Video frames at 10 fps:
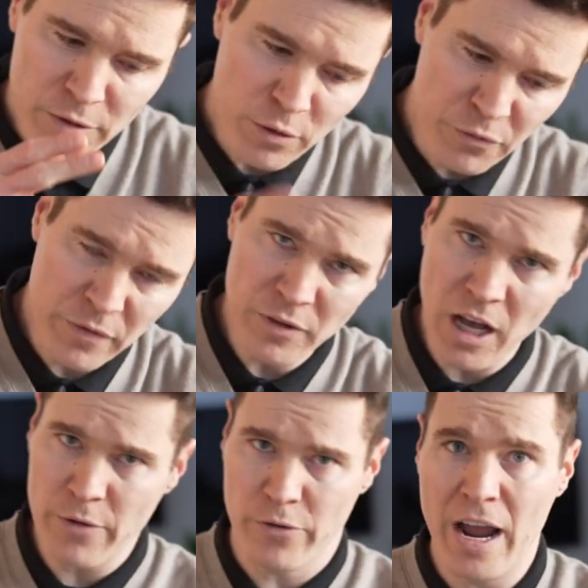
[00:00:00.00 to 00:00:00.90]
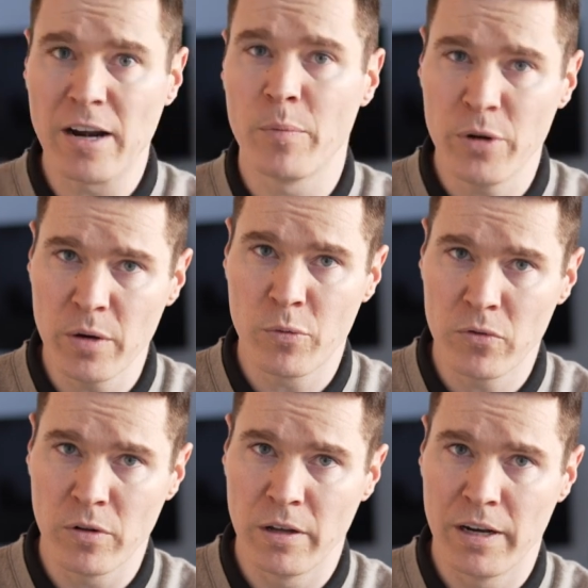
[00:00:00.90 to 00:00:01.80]
The 5th offer had a
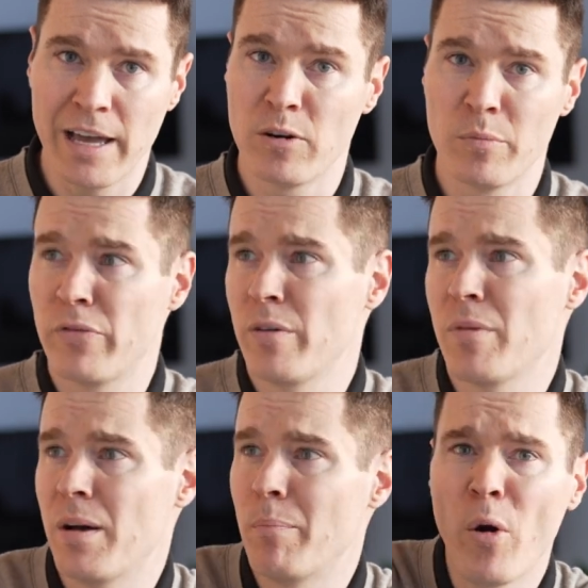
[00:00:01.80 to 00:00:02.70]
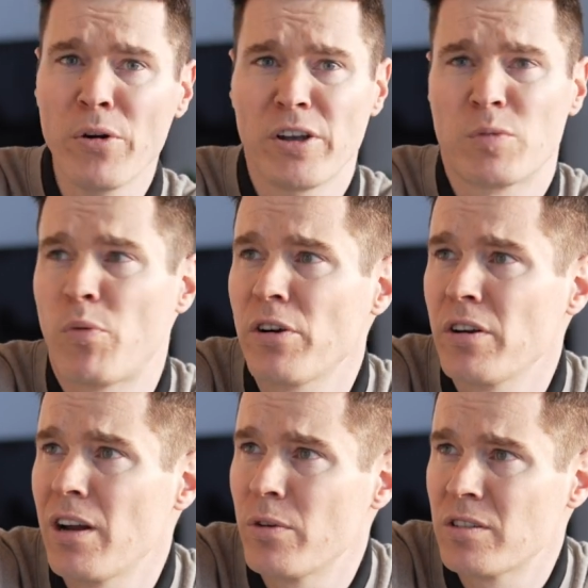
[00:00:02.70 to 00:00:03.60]
pre-approval letter, but from a mortgage
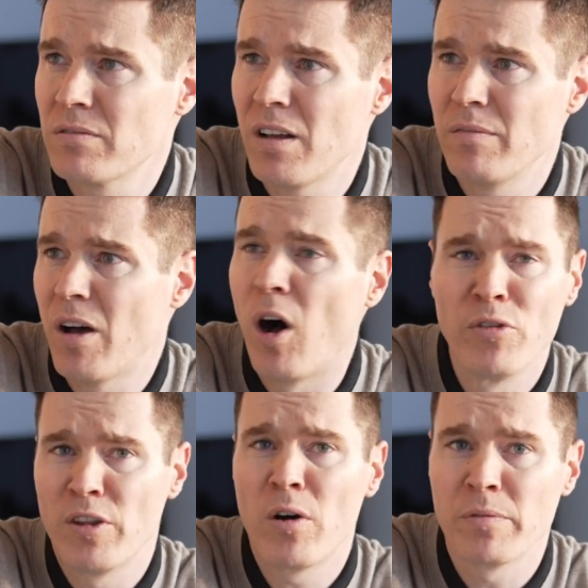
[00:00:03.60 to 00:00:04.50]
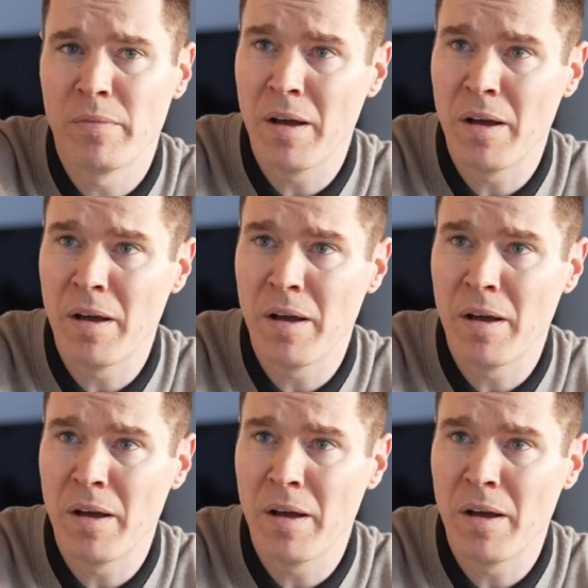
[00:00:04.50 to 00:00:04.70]
broker that was unknown.